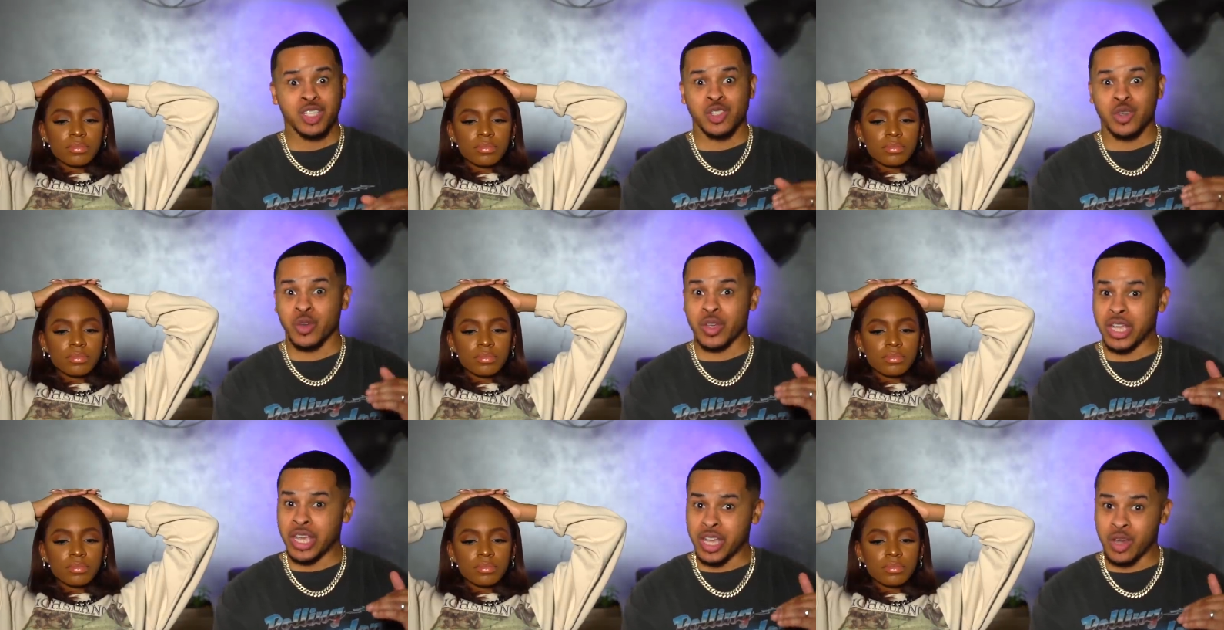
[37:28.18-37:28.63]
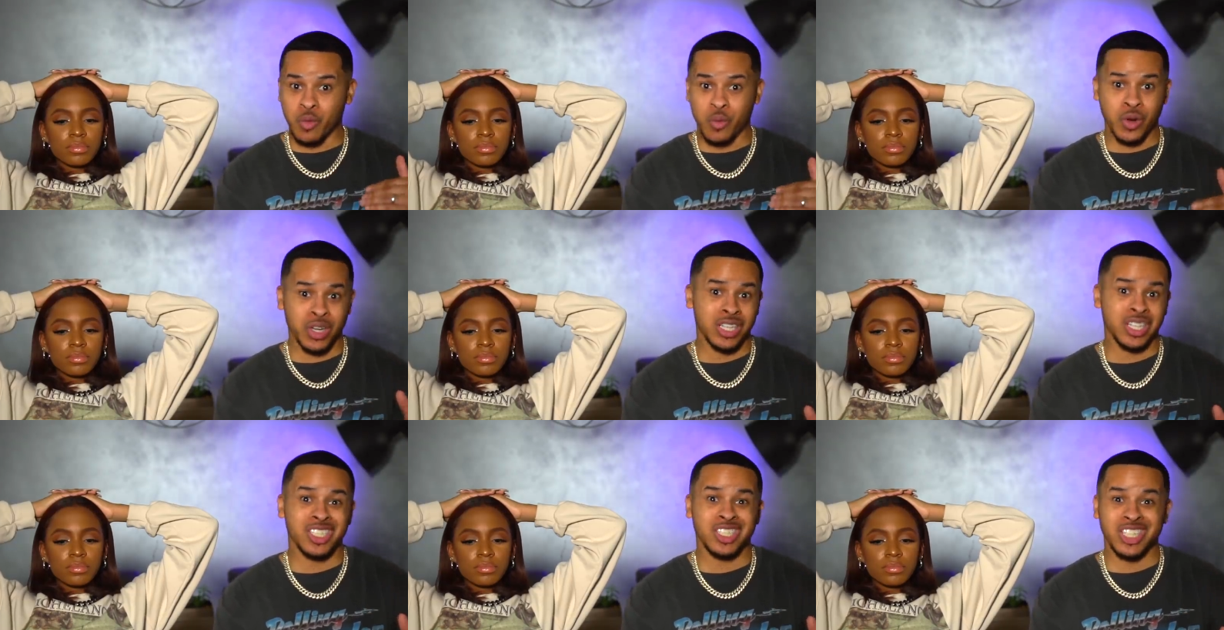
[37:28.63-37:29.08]
Speaker 1: so he can
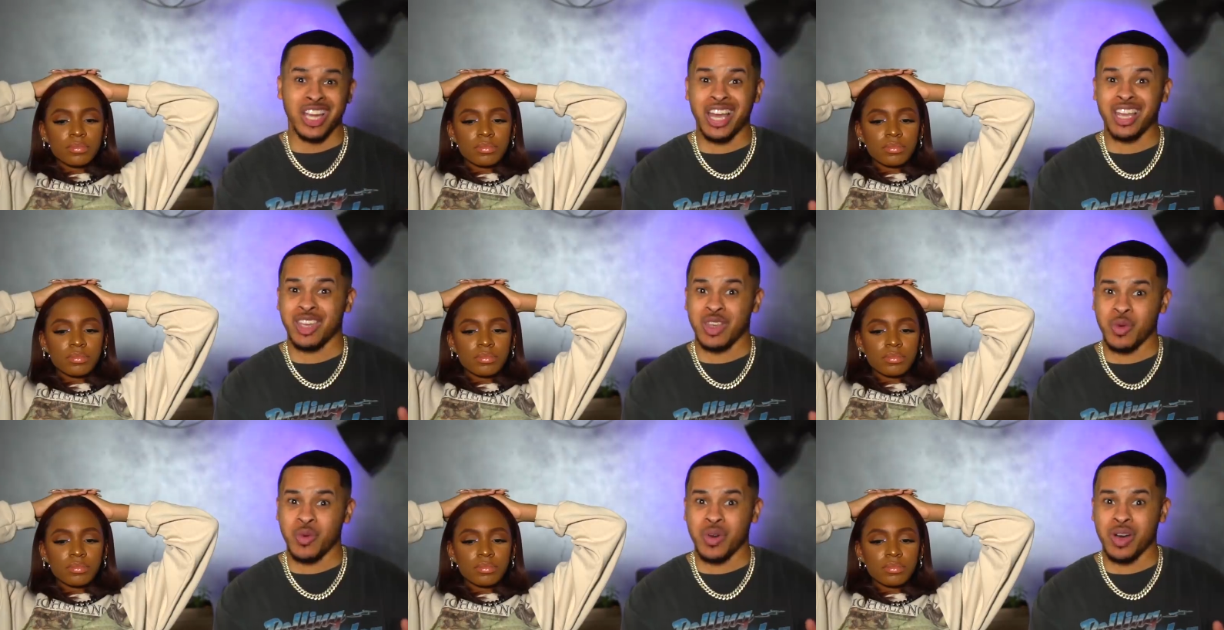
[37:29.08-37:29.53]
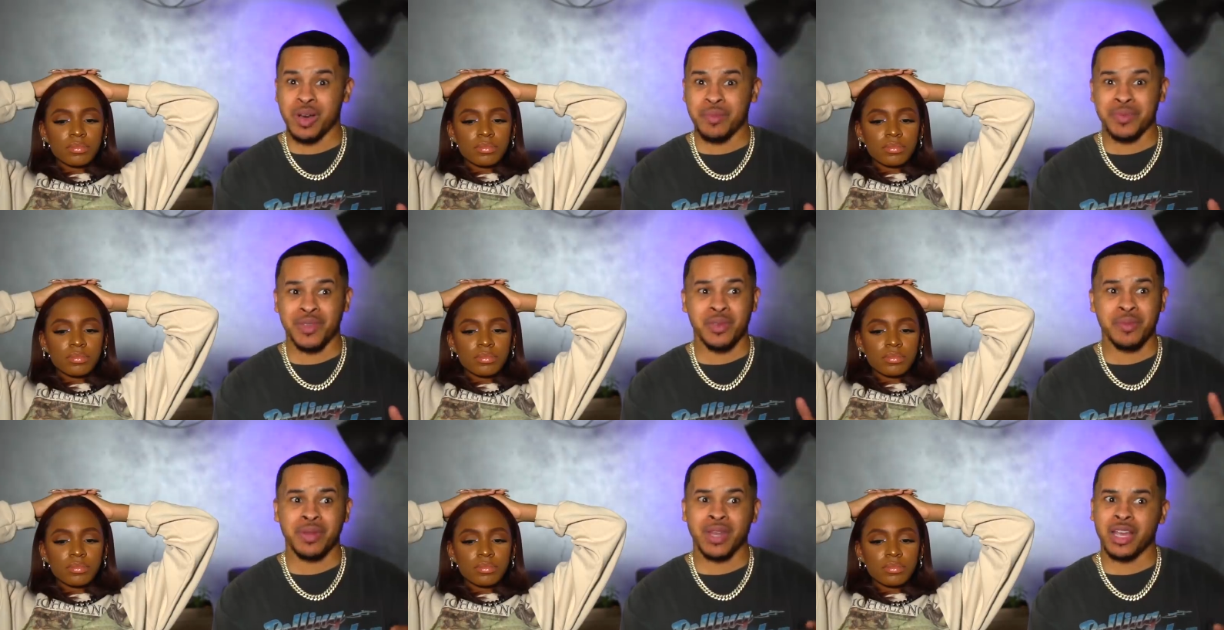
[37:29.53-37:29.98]
really jack you
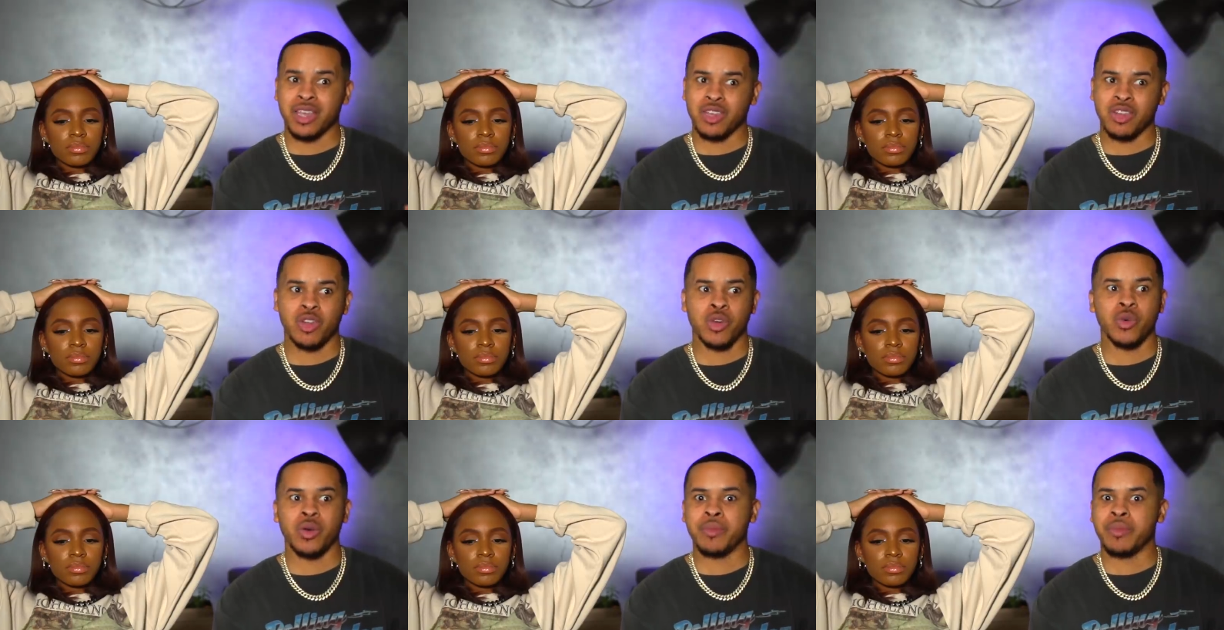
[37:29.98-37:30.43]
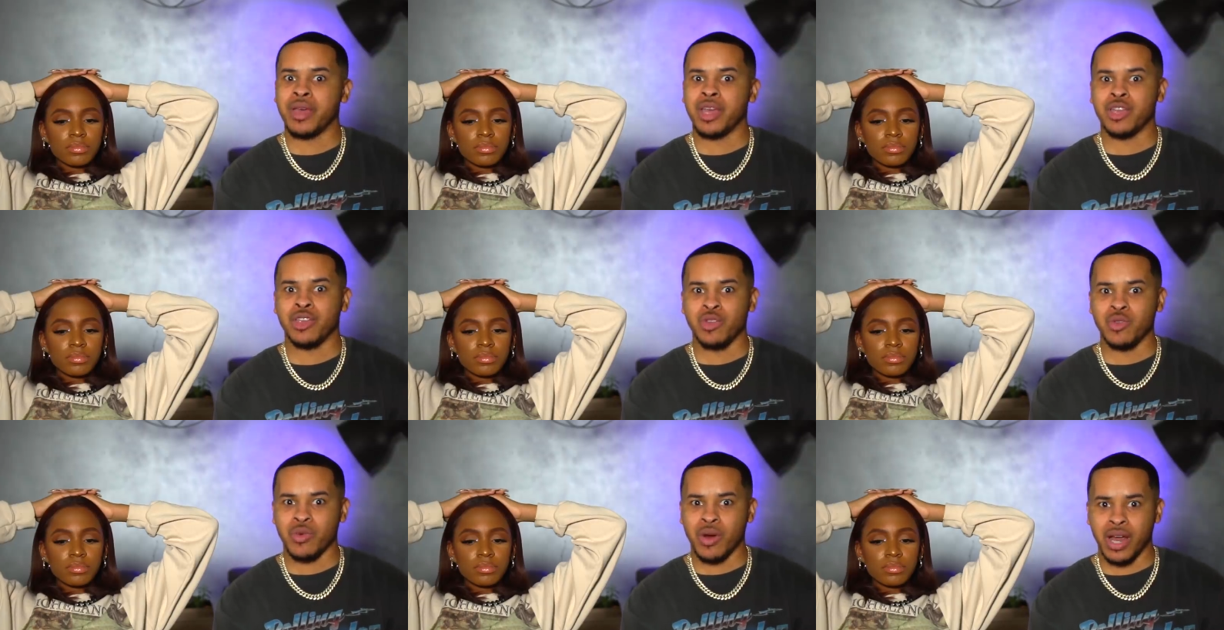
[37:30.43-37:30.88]
up and you be like, "You know what,
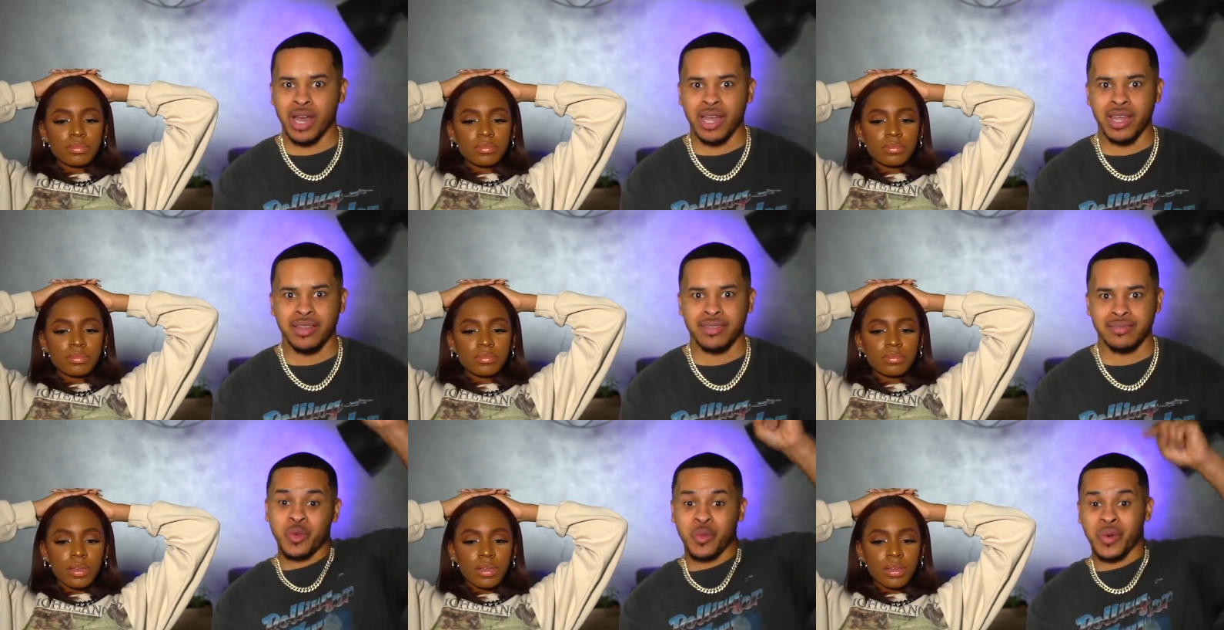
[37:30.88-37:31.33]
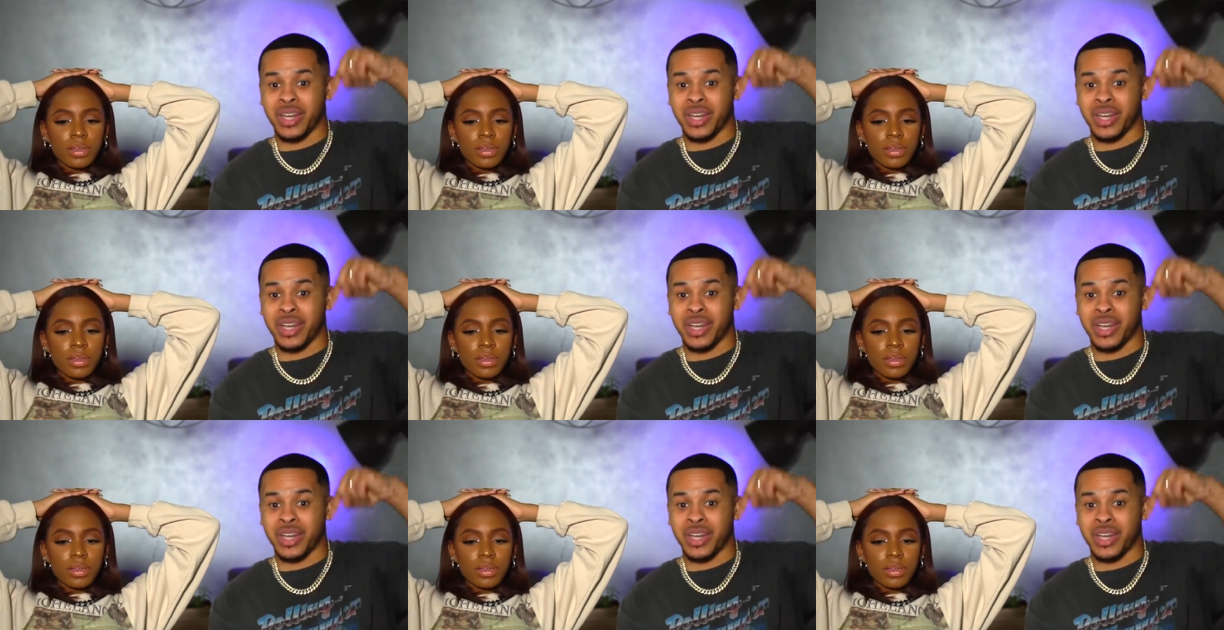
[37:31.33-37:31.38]
babe, you are right."